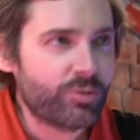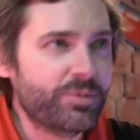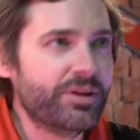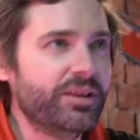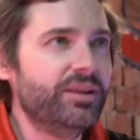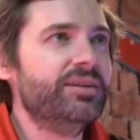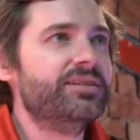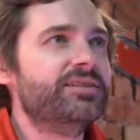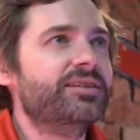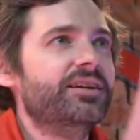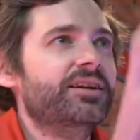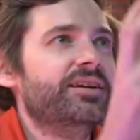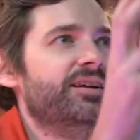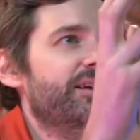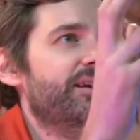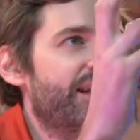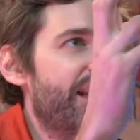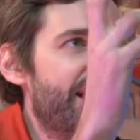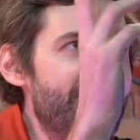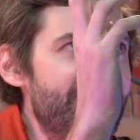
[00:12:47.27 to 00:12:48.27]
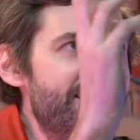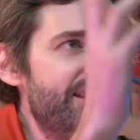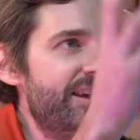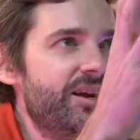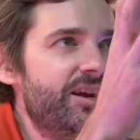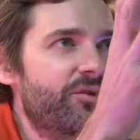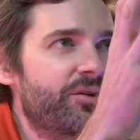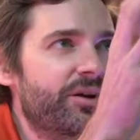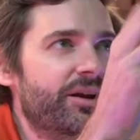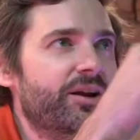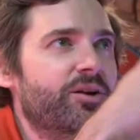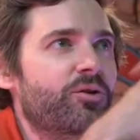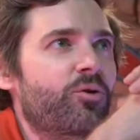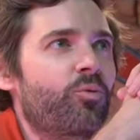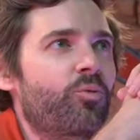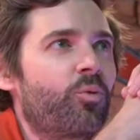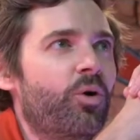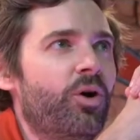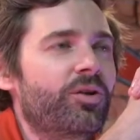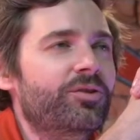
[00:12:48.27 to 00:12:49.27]
want to be listening and
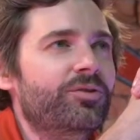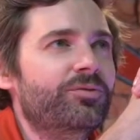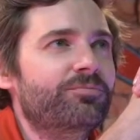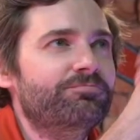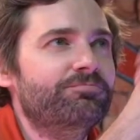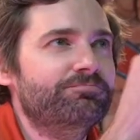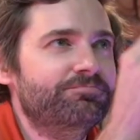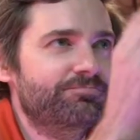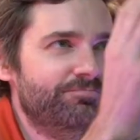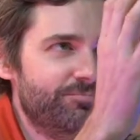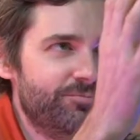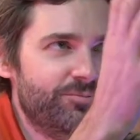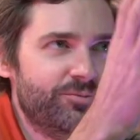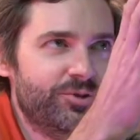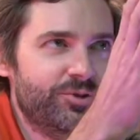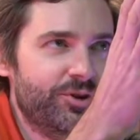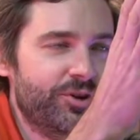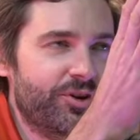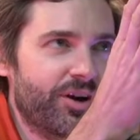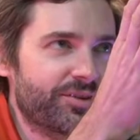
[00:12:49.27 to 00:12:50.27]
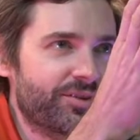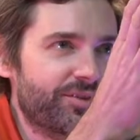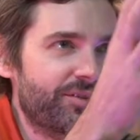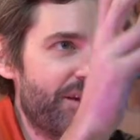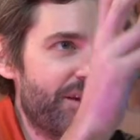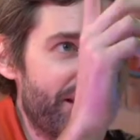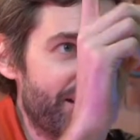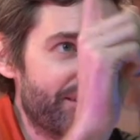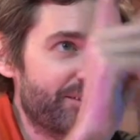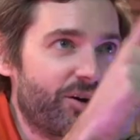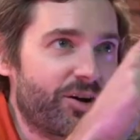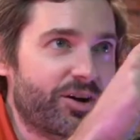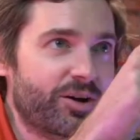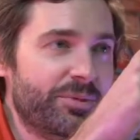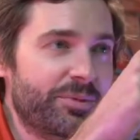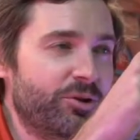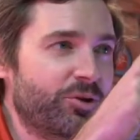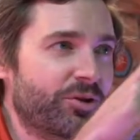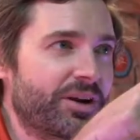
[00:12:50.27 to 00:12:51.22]
hearing what you guys are saying. So I'm going